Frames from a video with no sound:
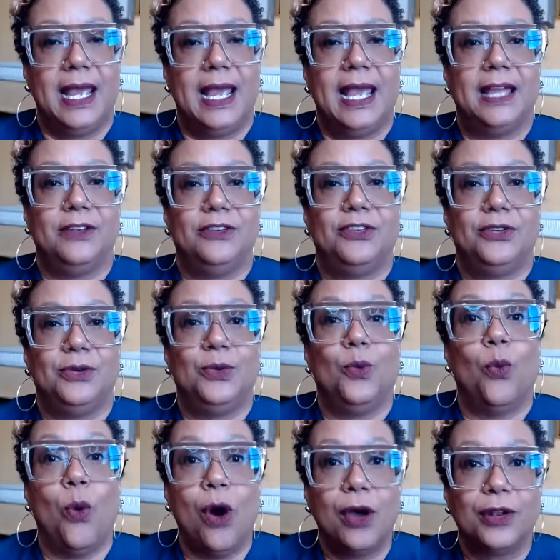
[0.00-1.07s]
and to
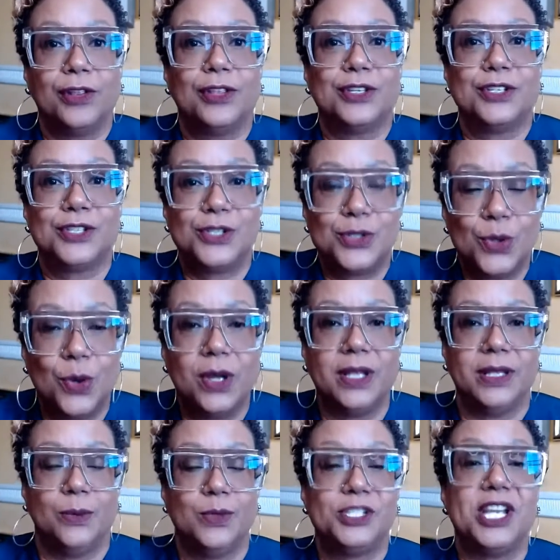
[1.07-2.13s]
water the soil
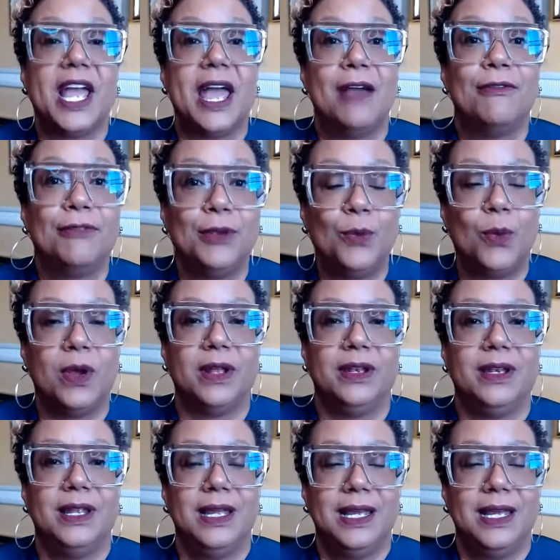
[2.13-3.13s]
in which everyone